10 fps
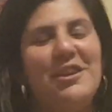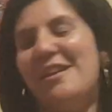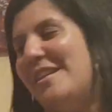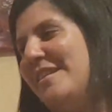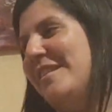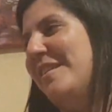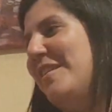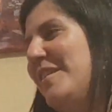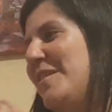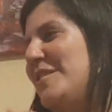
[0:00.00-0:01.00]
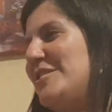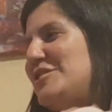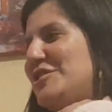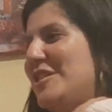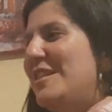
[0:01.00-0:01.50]
And
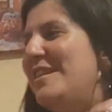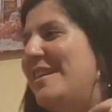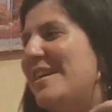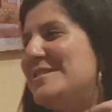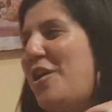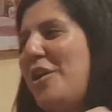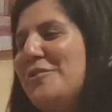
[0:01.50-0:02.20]
she has gotten